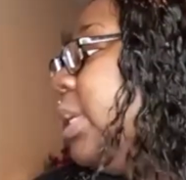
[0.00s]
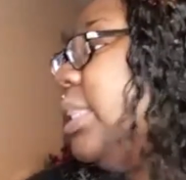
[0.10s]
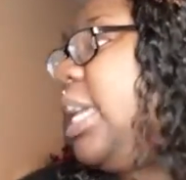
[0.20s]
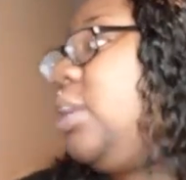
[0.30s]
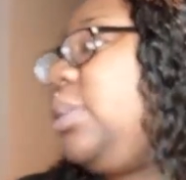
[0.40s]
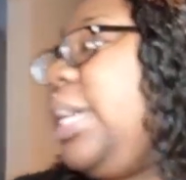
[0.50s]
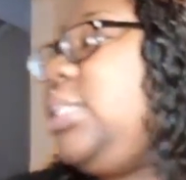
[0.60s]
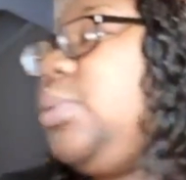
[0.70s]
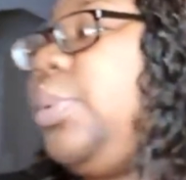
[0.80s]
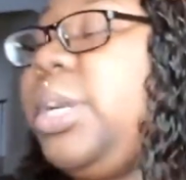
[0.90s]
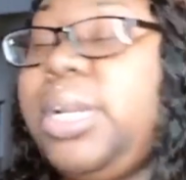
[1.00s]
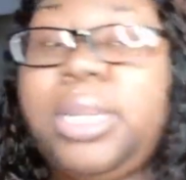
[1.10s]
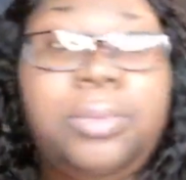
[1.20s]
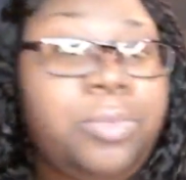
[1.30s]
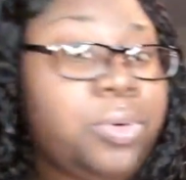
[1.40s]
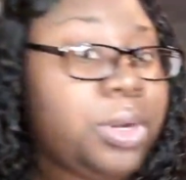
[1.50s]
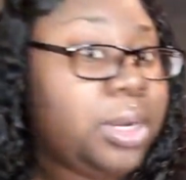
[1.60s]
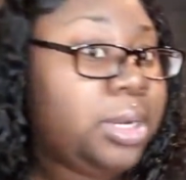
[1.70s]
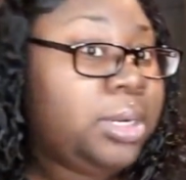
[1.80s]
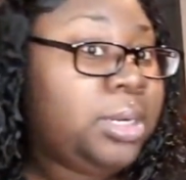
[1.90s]
they don't like to wear it
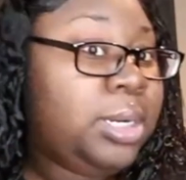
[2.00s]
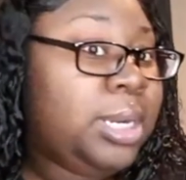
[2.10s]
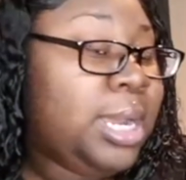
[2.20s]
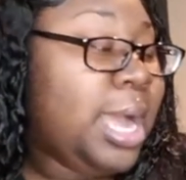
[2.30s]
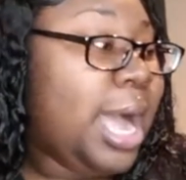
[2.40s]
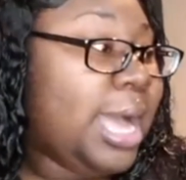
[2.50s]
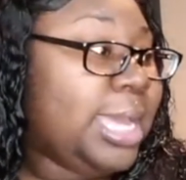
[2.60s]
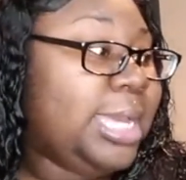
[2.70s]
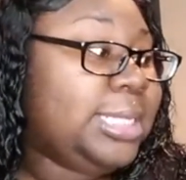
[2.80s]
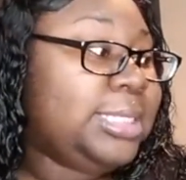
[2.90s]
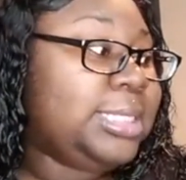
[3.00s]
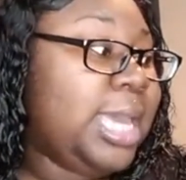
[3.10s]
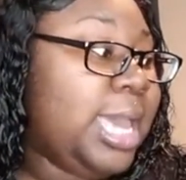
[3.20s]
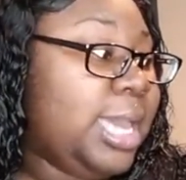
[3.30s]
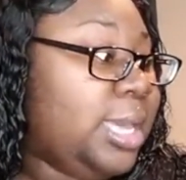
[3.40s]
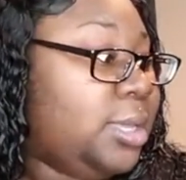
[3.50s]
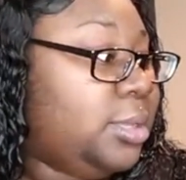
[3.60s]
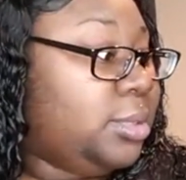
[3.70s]
anymore. I can't say